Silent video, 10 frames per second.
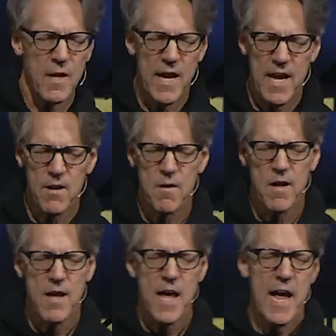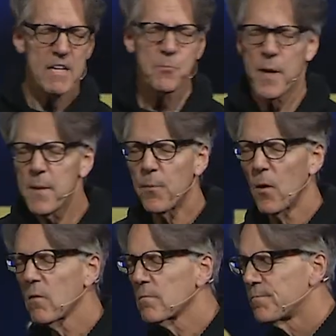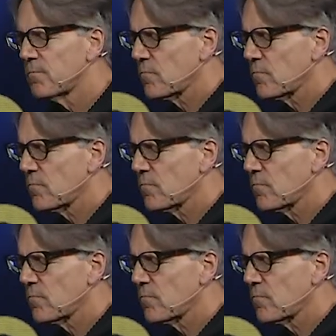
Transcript: And as people,